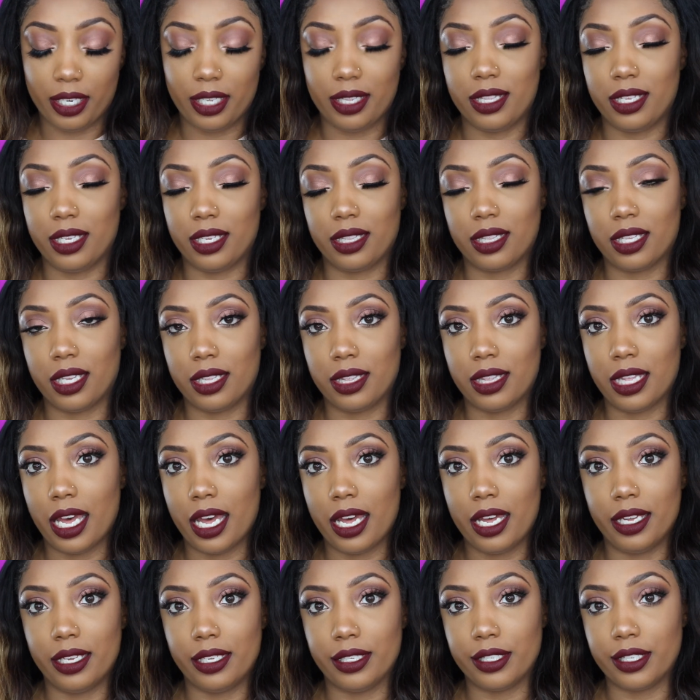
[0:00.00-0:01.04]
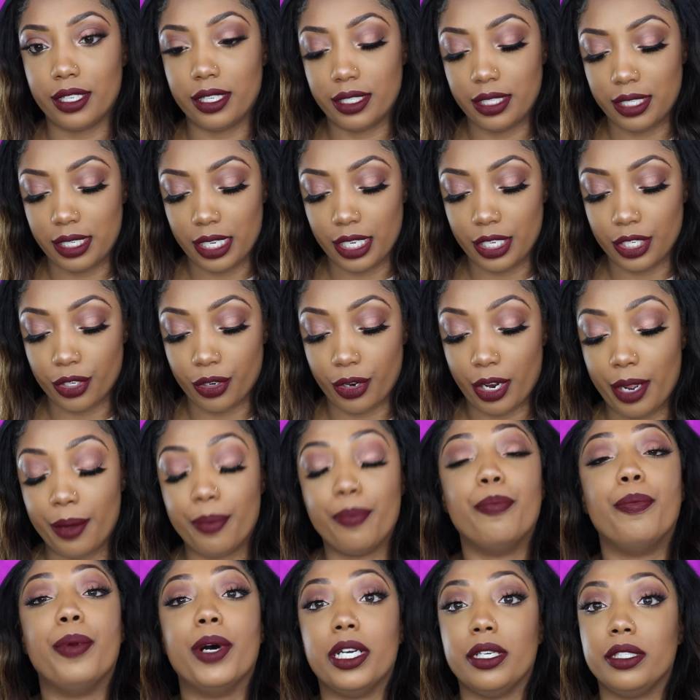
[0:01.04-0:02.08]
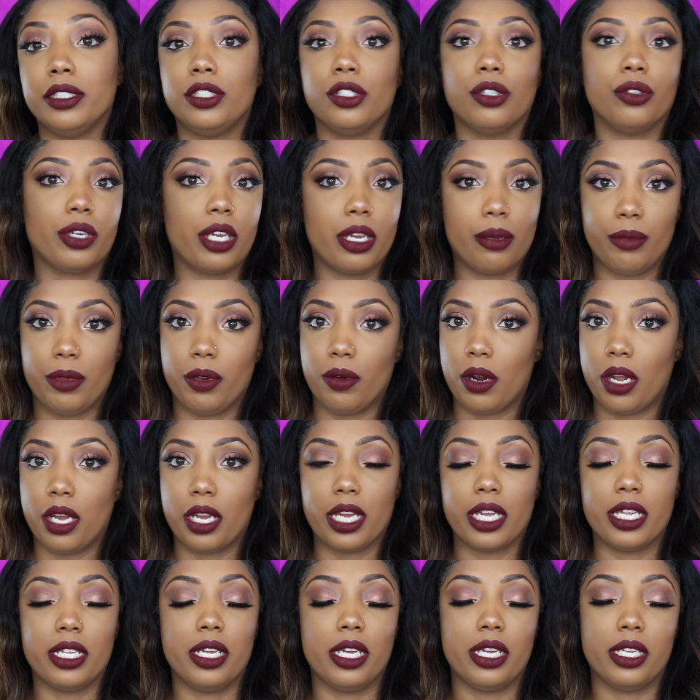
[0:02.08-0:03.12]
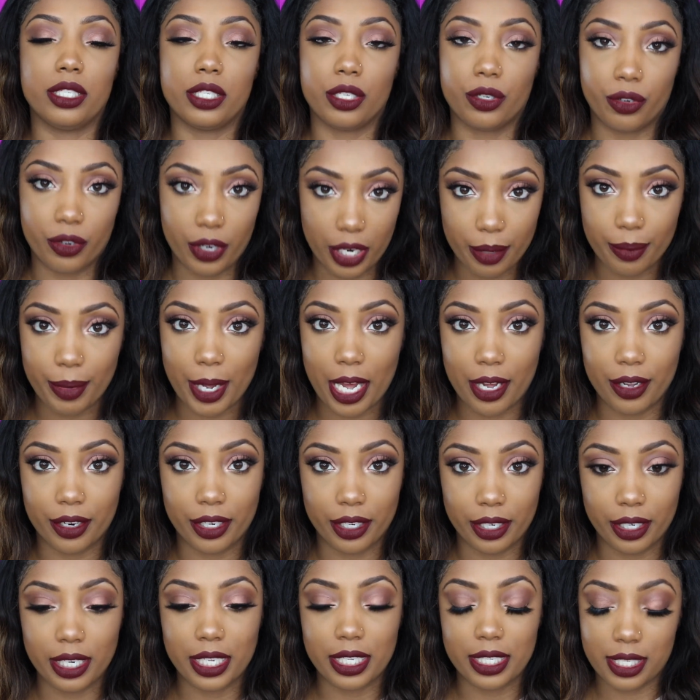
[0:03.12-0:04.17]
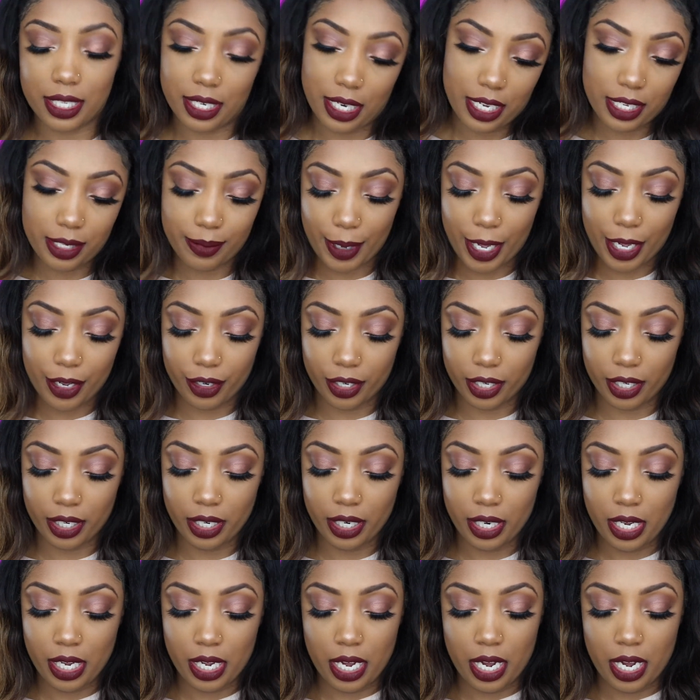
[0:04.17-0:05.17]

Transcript: I think that is great, but don't get me wrong, it is a great powder. It's a nice powder.